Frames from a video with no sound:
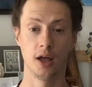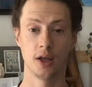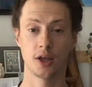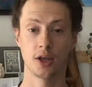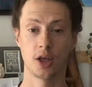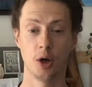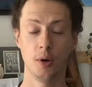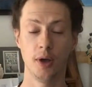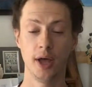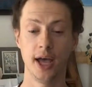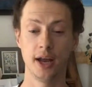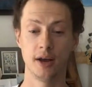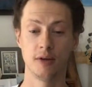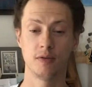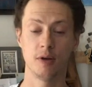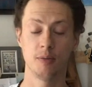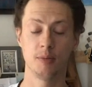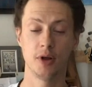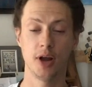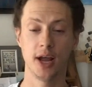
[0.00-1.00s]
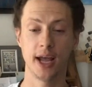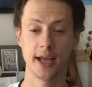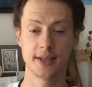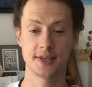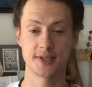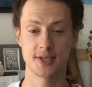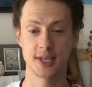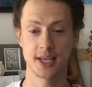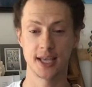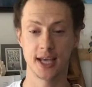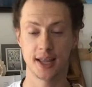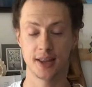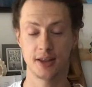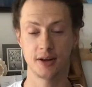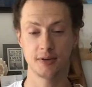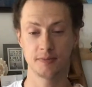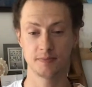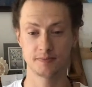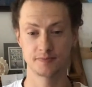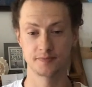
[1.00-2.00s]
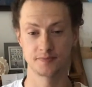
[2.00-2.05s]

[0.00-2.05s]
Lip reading: Go ahead and rub your hands together.